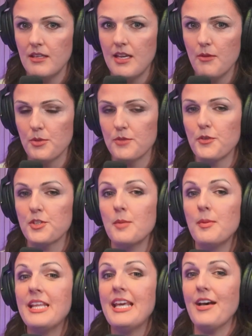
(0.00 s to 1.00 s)
it was for
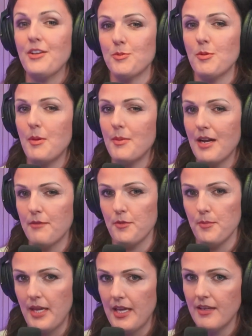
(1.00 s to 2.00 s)
somebody else, but maybe not for
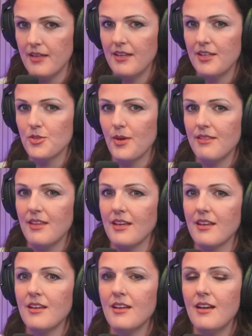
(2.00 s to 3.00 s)
me. And so I
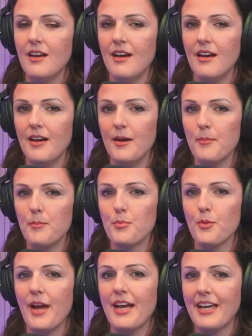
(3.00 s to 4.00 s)
think uh,
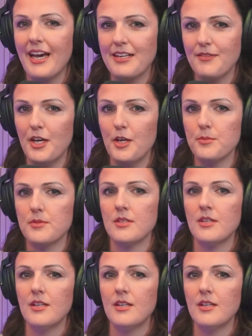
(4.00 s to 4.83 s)
Brett kind of helped